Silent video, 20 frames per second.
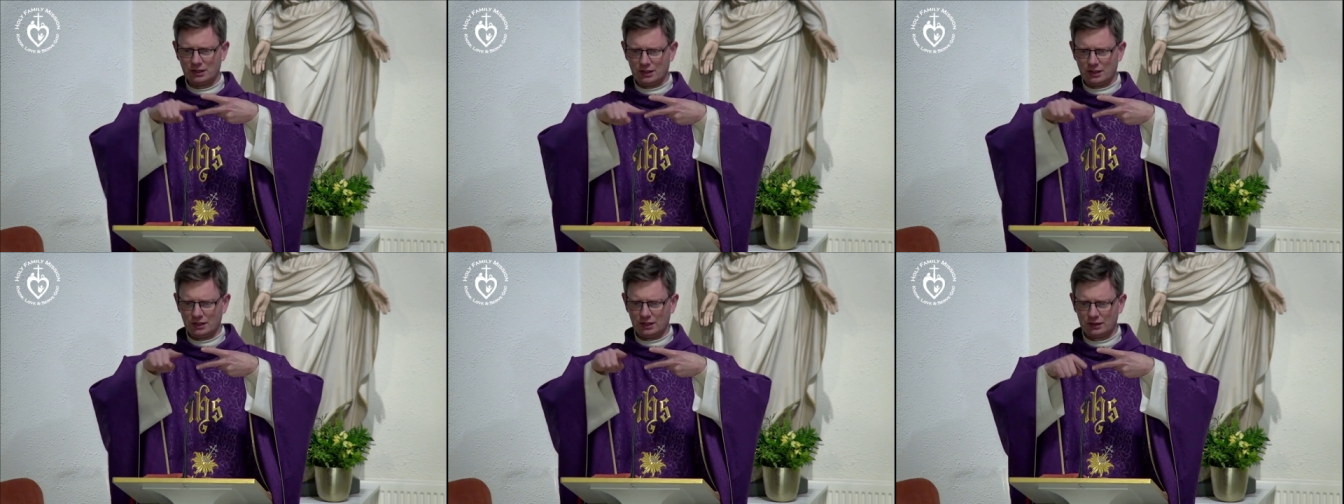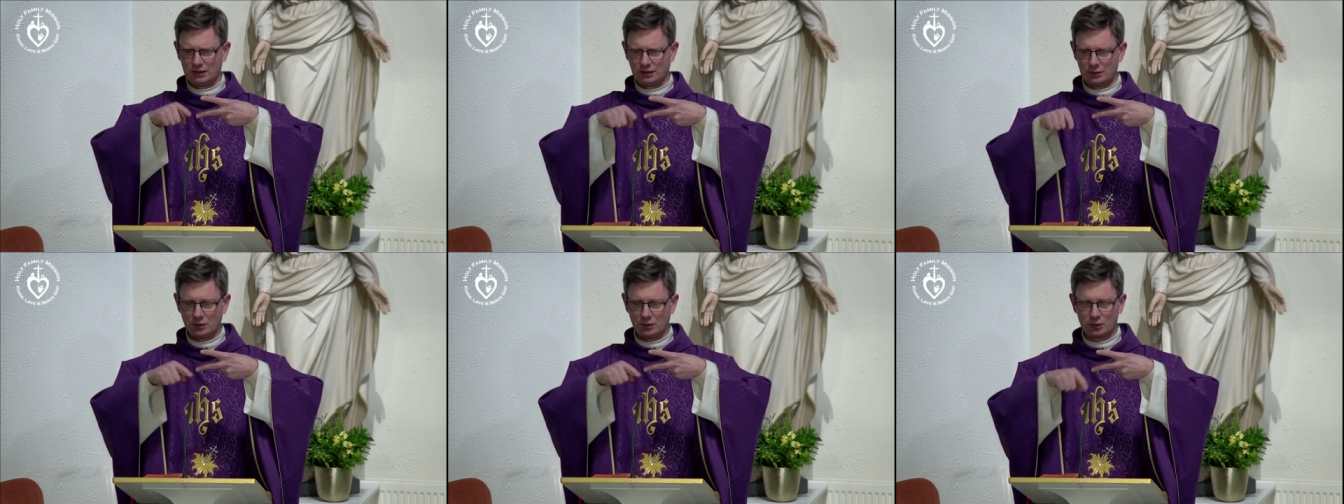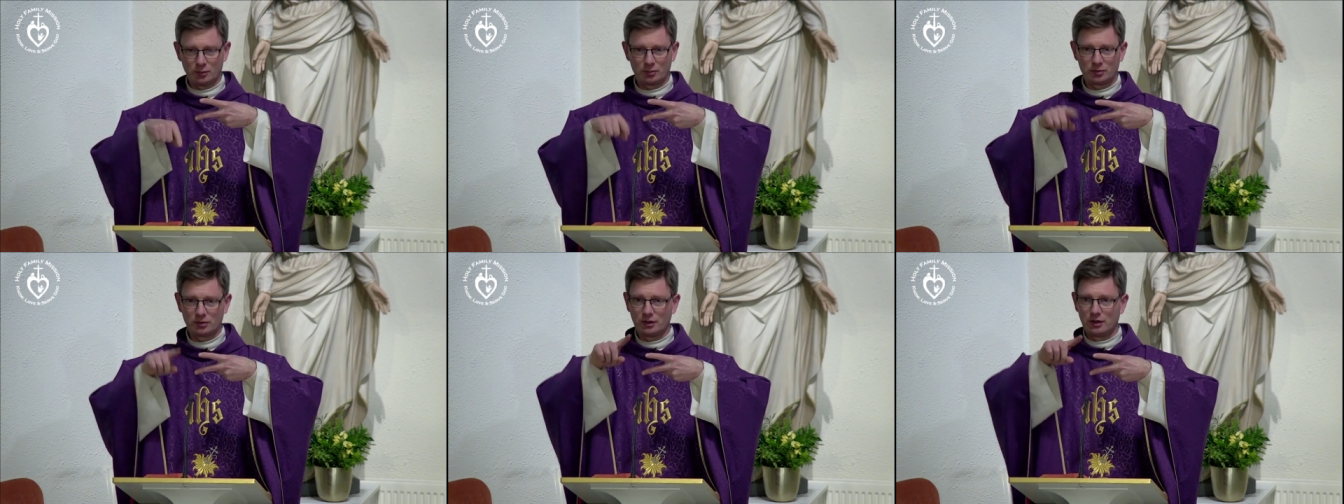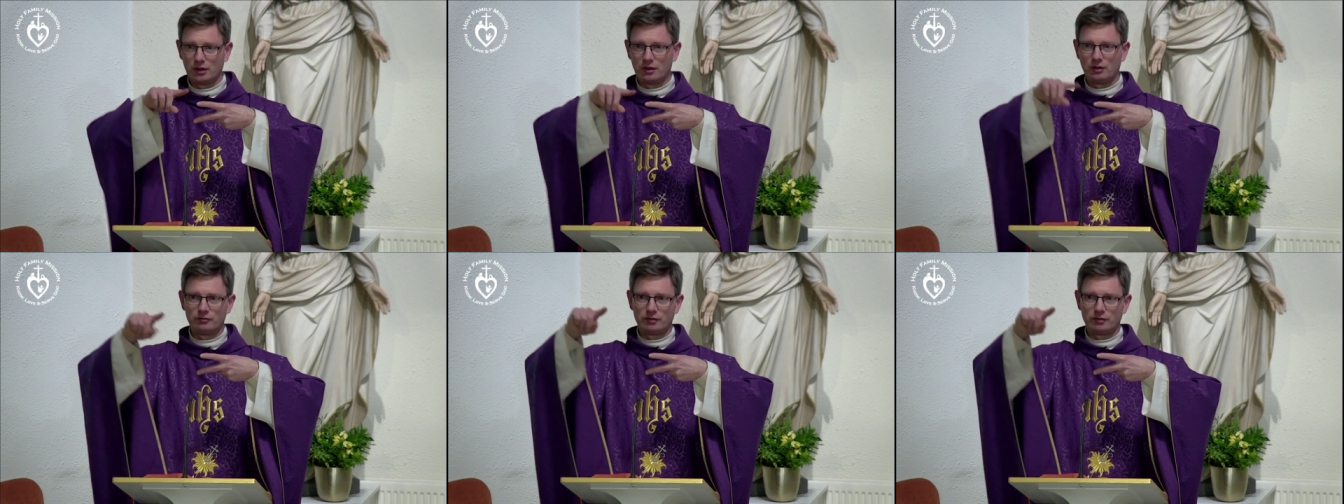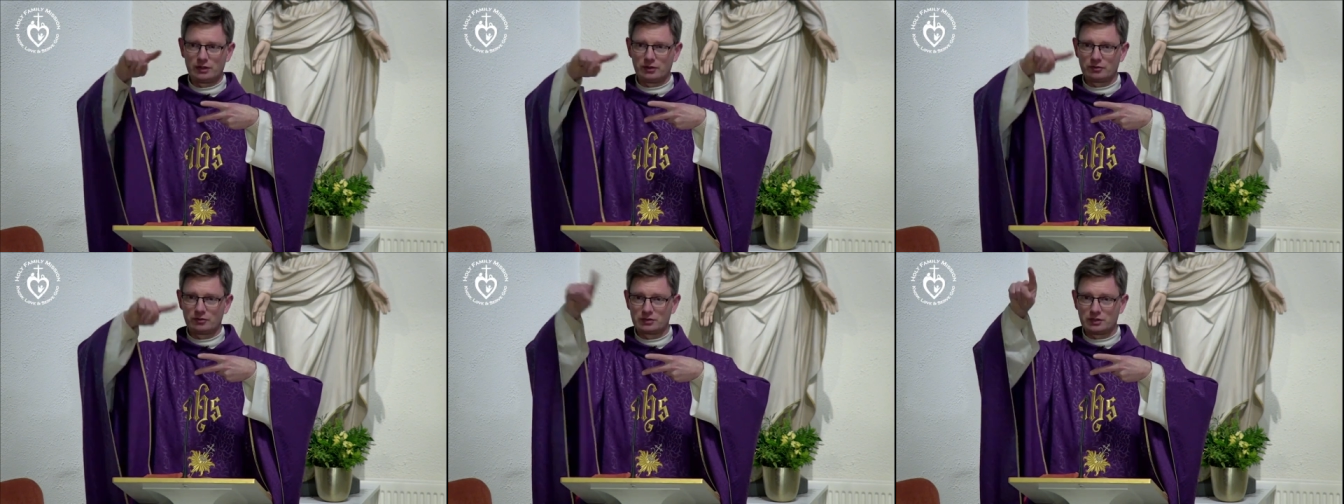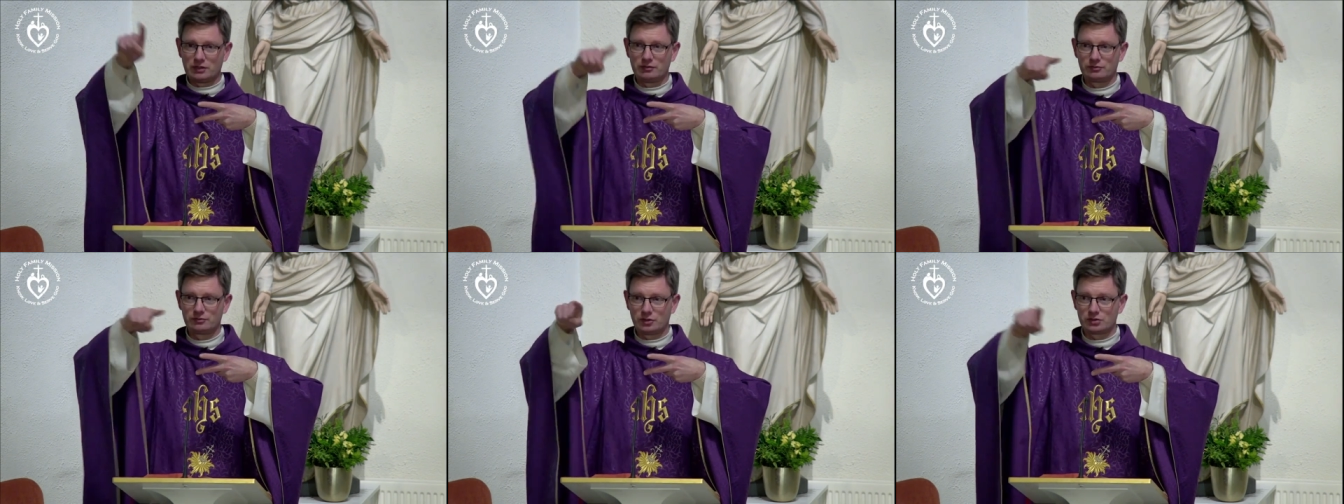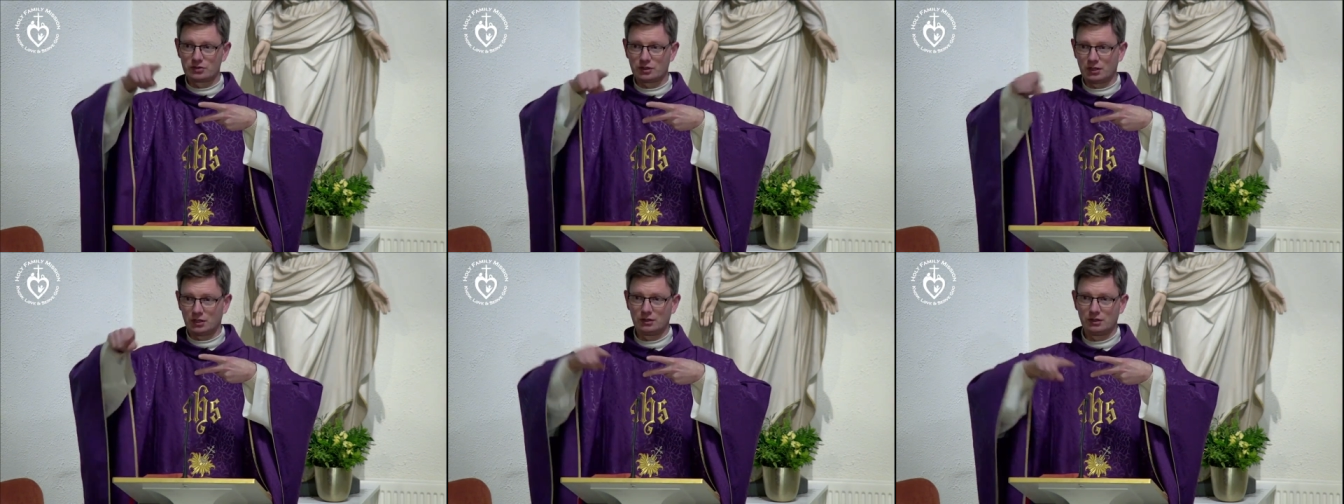and then you end up finding yourself just
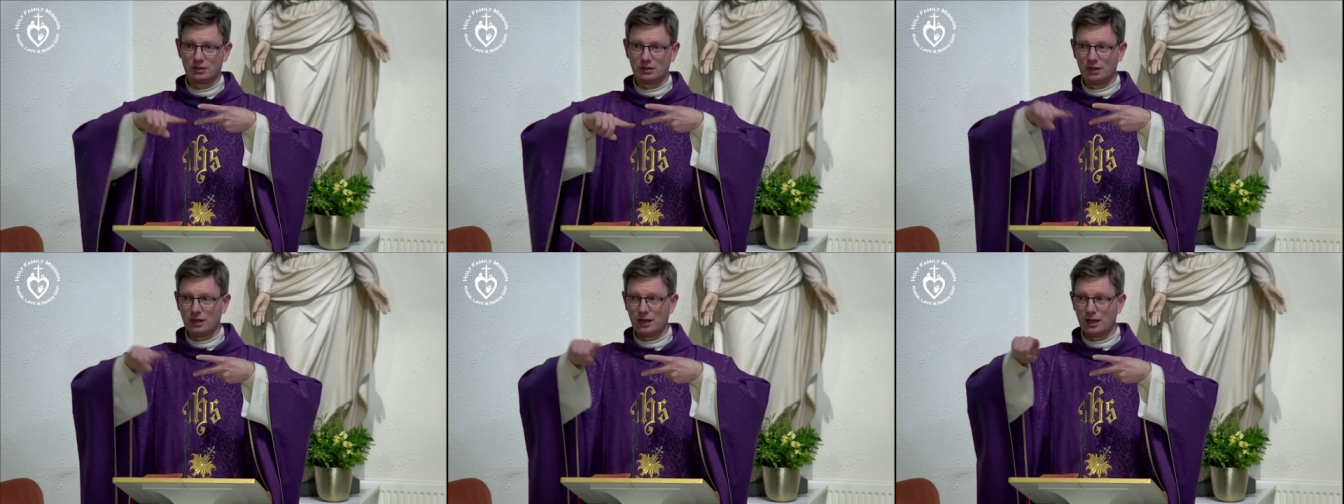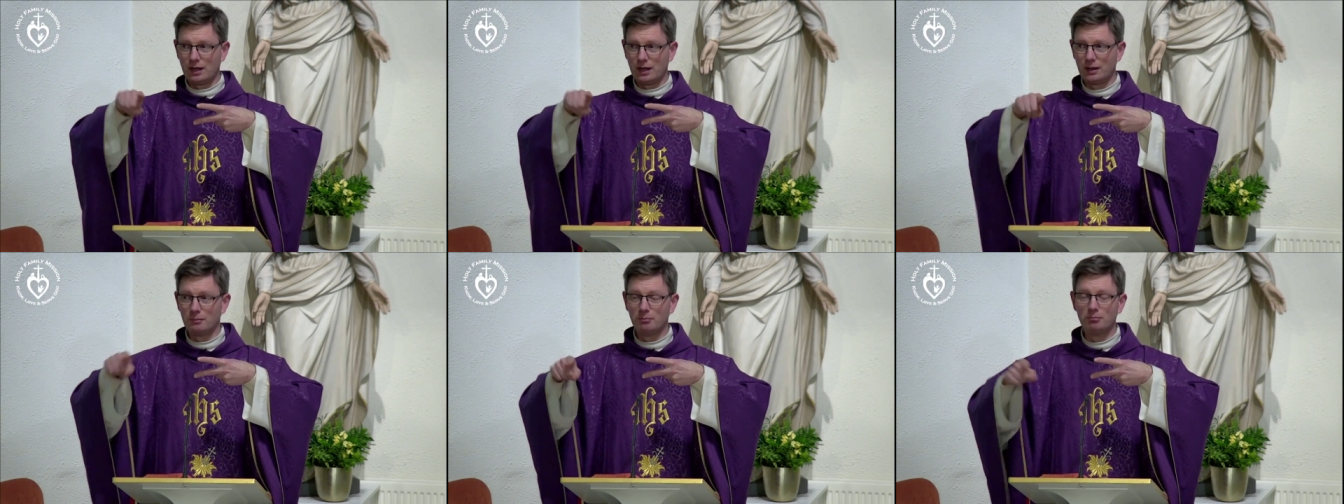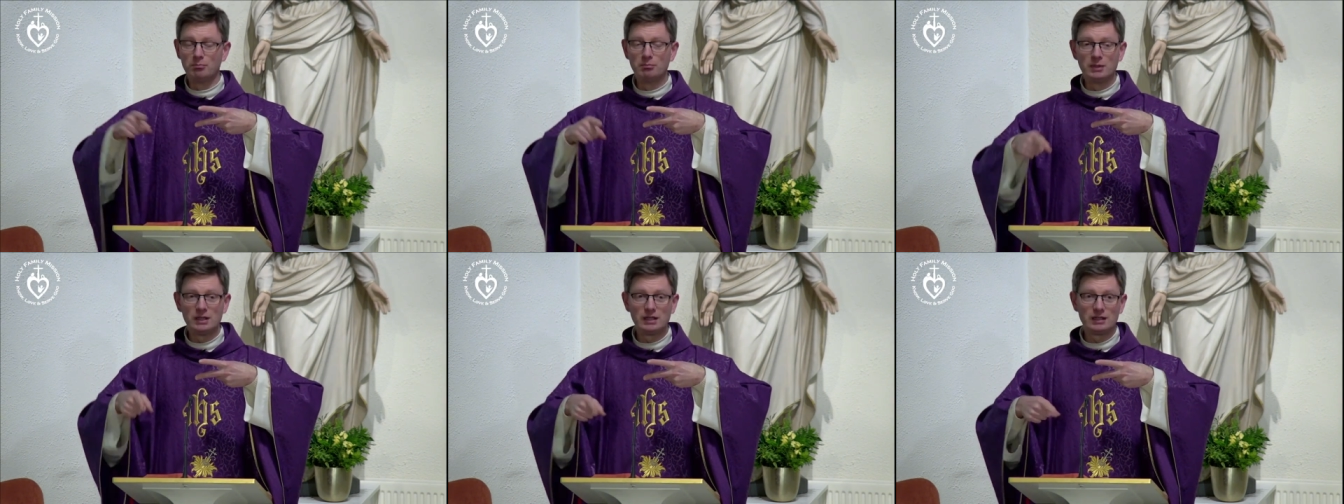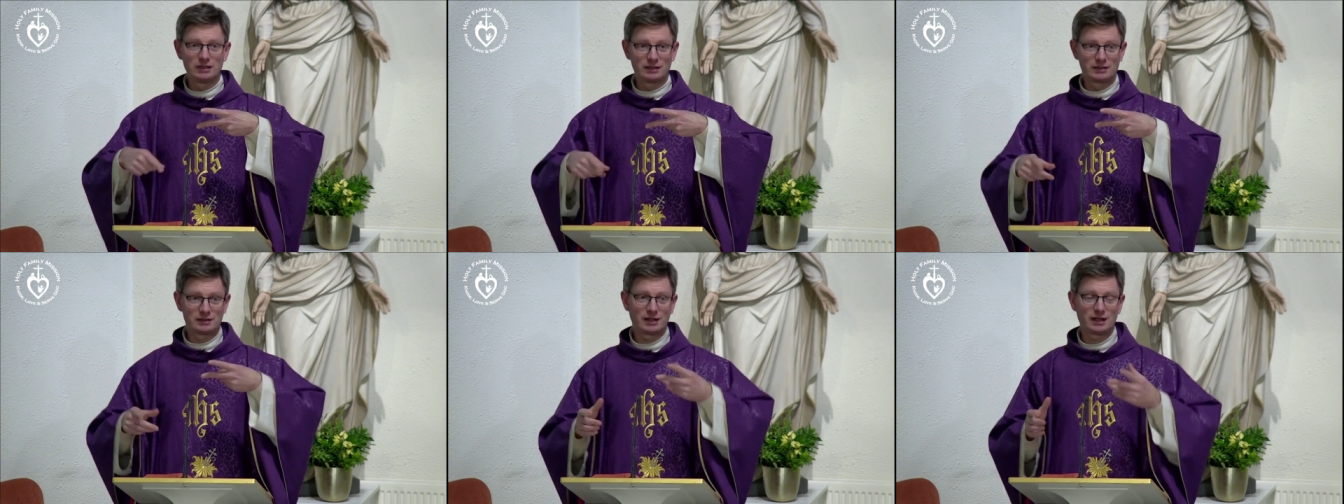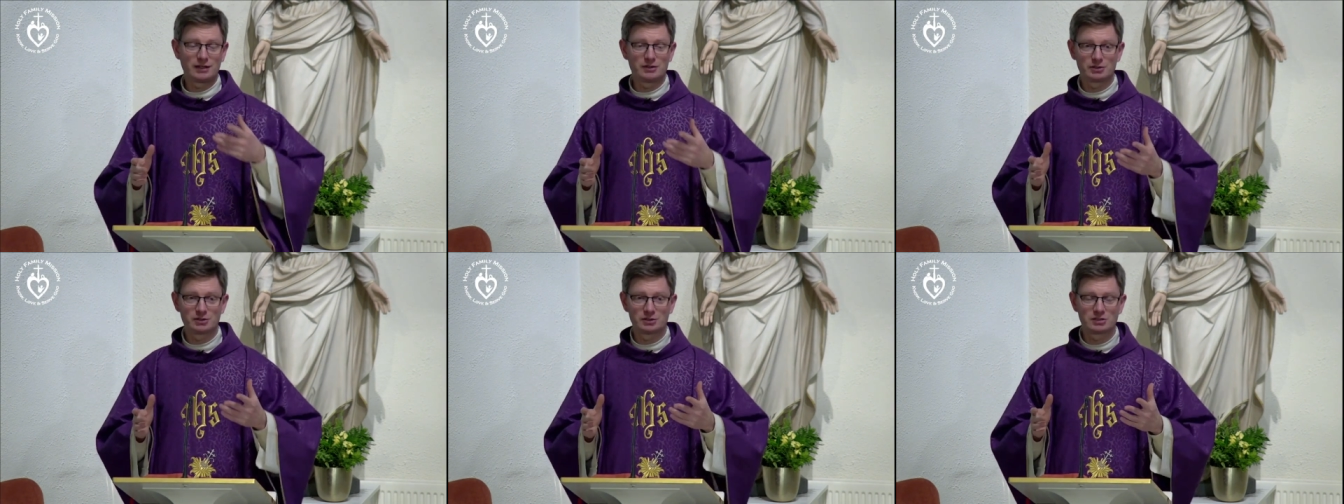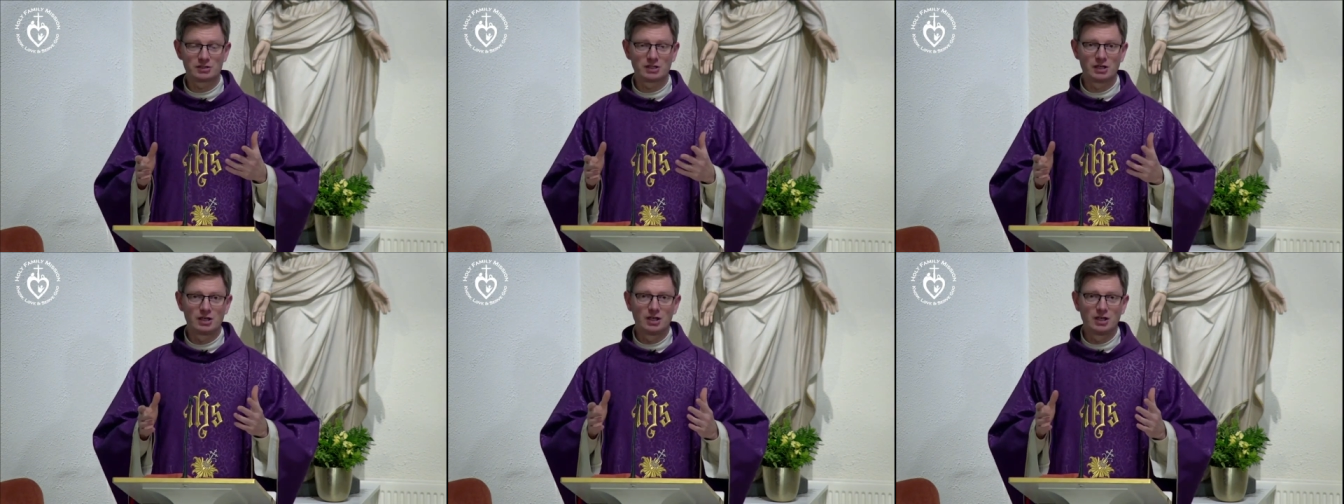on a million tangents.